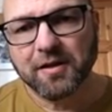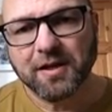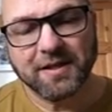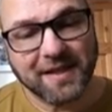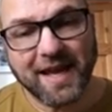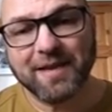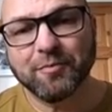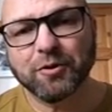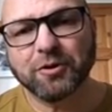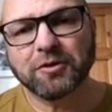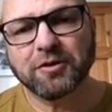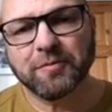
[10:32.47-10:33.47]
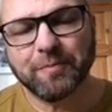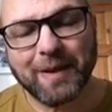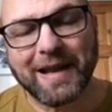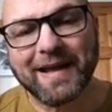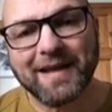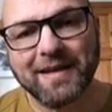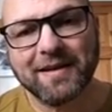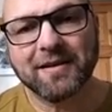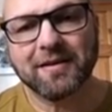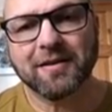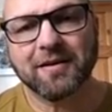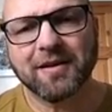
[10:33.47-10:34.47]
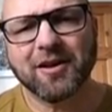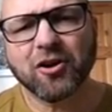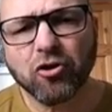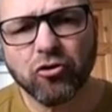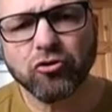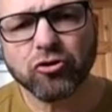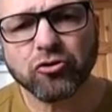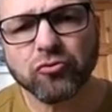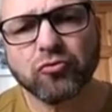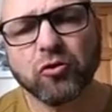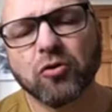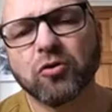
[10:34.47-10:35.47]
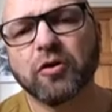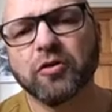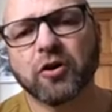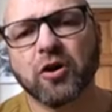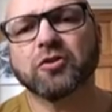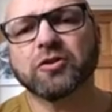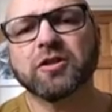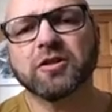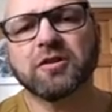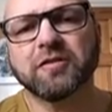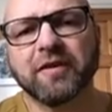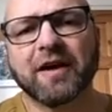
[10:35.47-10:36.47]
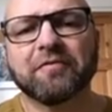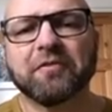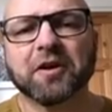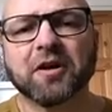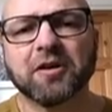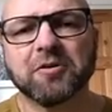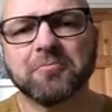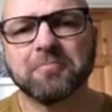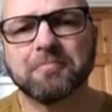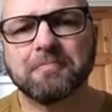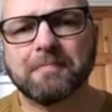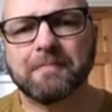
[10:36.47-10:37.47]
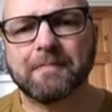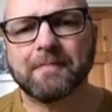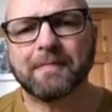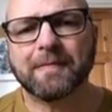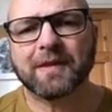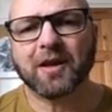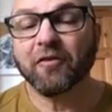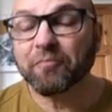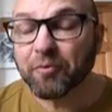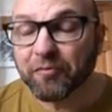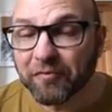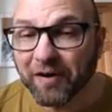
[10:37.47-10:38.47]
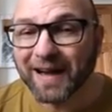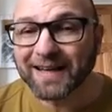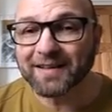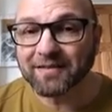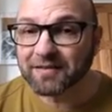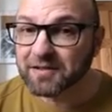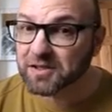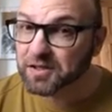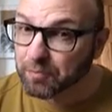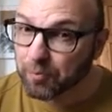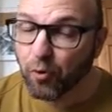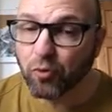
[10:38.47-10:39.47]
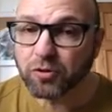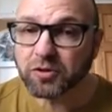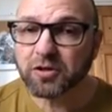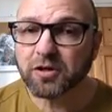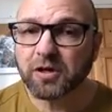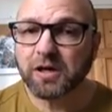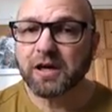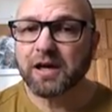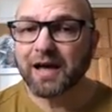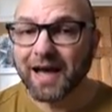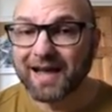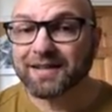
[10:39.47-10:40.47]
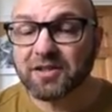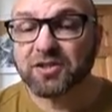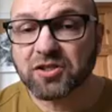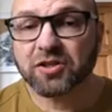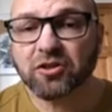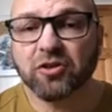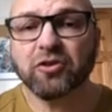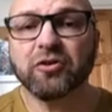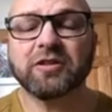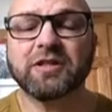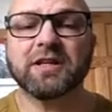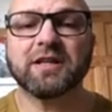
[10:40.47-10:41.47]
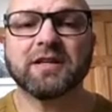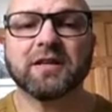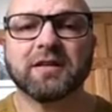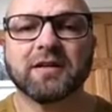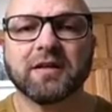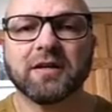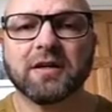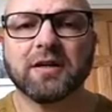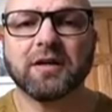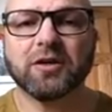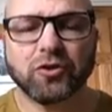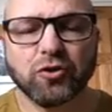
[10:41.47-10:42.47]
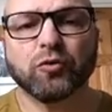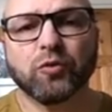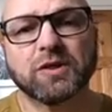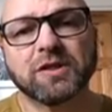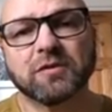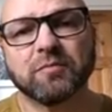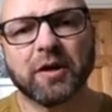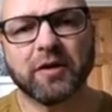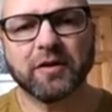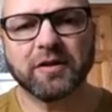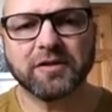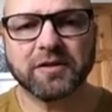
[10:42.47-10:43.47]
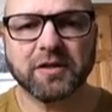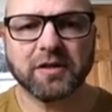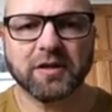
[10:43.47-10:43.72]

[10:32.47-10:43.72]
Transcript: is able to play a crucial role on the continent of Africa of providing this support and security to whistleblowers,